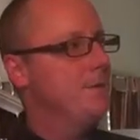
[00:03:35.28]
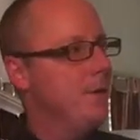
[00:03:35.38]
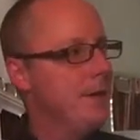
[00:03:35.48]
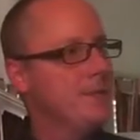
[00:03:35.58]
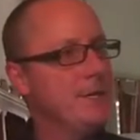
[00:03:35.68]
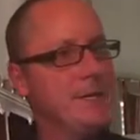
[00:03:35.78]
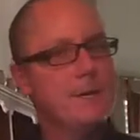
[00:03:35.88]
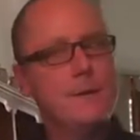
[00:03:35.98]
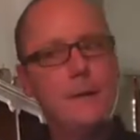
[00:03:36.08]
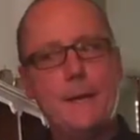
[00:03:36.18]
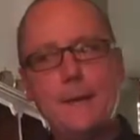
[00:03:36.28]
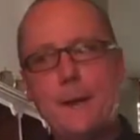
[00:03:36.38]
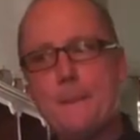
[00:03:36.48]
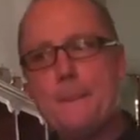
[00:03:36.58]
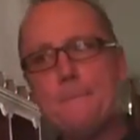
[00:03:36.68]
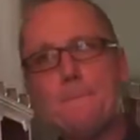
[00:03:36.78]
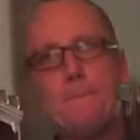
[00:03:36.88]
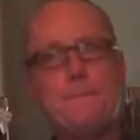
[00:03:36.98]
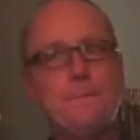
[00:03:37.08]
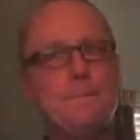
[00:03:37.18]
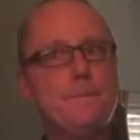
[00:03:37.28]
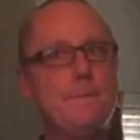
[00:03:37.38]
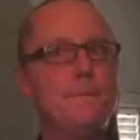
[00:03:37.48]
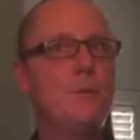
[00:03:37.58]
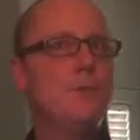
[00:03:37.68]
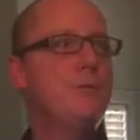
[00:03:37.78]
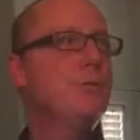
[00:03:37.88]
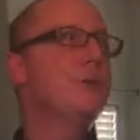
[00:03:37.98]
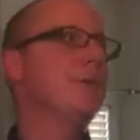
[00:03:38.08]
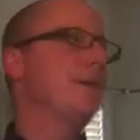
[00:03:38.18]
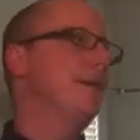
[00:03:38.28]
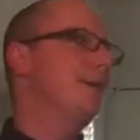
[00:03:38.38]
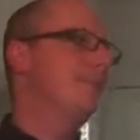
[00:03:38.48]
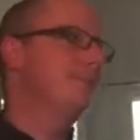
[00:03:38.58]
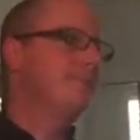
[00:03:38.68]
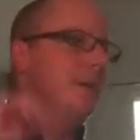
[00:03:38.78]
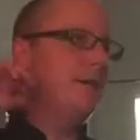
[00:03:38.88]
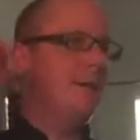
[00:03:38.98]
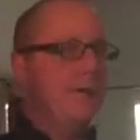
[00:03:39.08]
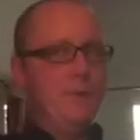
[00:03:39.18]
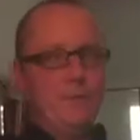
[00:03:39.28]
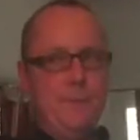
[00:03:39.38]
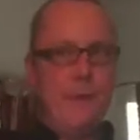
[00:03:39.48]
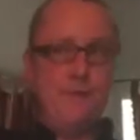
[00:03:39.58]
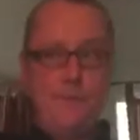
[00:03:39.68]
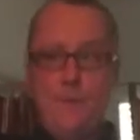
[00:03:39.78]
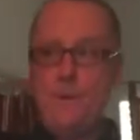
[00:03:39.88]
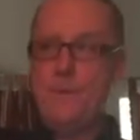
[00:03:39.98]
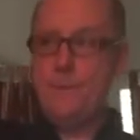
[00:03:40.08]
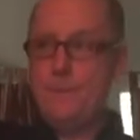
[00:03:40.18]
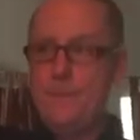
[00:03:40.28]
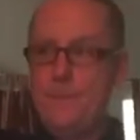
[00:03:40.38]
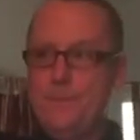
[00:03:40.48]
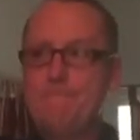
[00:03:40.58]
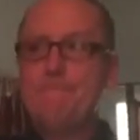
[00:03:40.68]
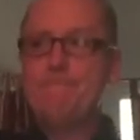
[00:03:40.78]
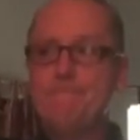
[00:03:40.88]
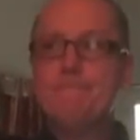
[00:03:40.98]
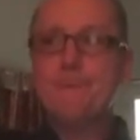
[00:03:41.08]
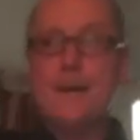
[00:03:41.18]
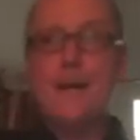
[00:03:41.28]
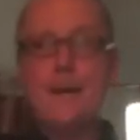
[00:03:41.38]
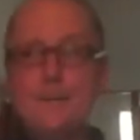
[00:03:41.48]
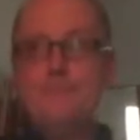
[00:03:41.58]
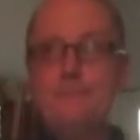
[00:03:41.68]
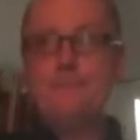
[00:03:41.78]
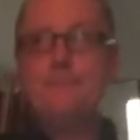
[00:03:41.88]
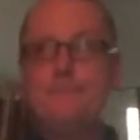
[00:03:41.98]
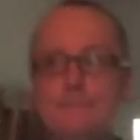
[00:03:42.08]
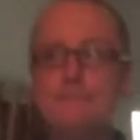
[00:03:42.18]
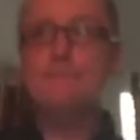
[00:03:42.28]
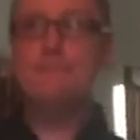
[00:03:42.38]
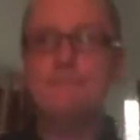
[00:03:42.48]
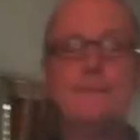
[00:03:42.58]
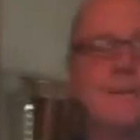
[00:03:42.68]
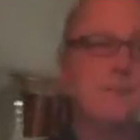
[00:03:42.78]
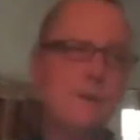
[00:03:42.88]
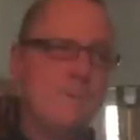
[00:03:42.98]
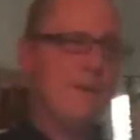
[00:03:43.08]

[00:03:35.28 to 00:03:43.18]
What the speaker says: the pricing, okay? Now, would you agree that you get what you pay for? Yeah. That's one of